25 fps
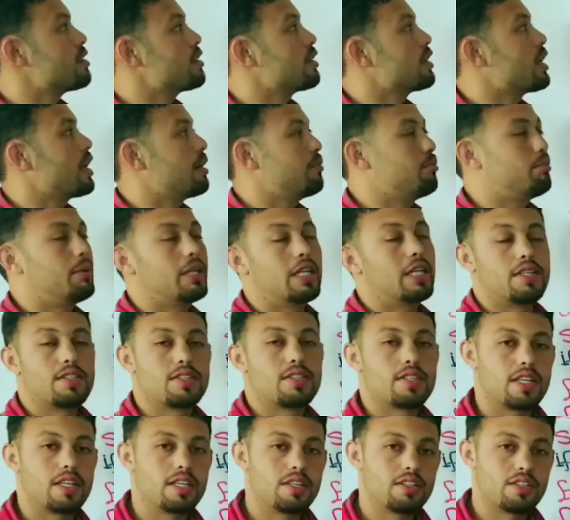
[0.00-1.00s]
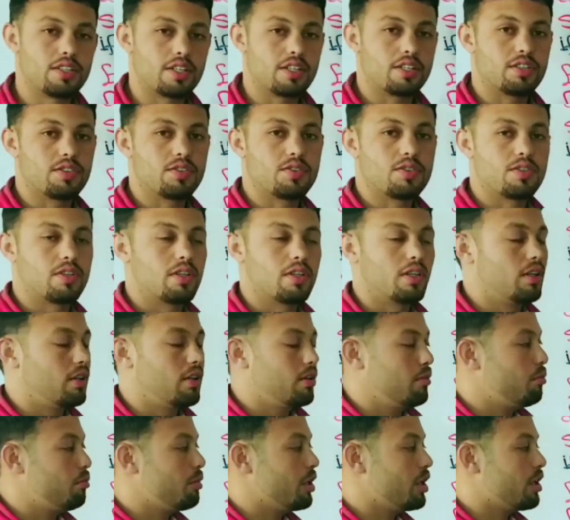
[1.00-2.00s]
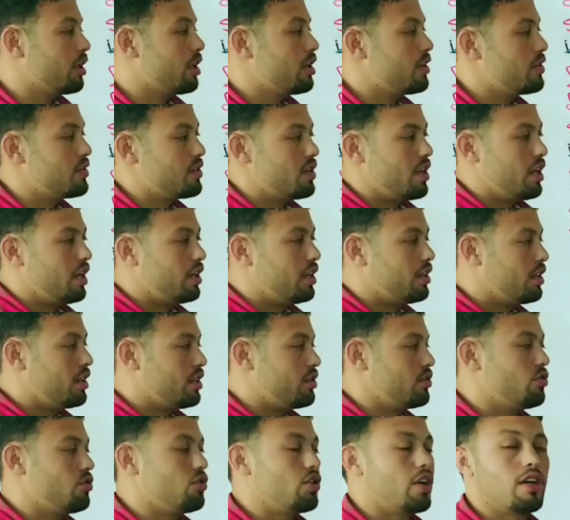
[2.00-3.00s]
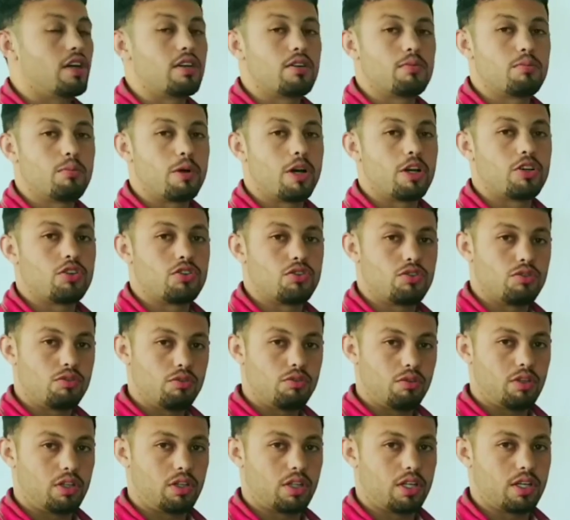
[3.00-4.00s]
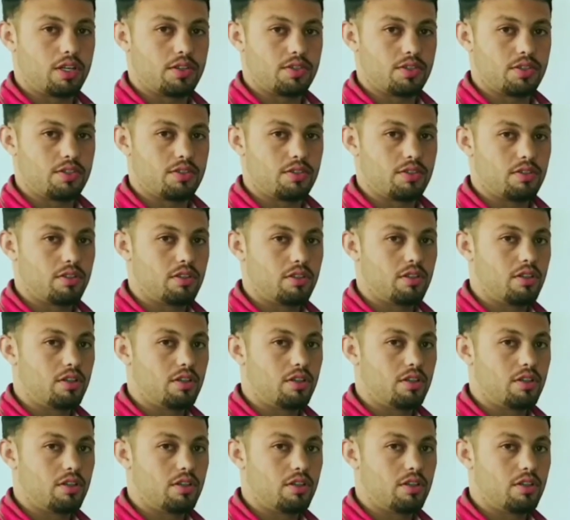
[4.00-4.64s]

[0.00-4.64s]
complex sentence, because it is joined by two clauses.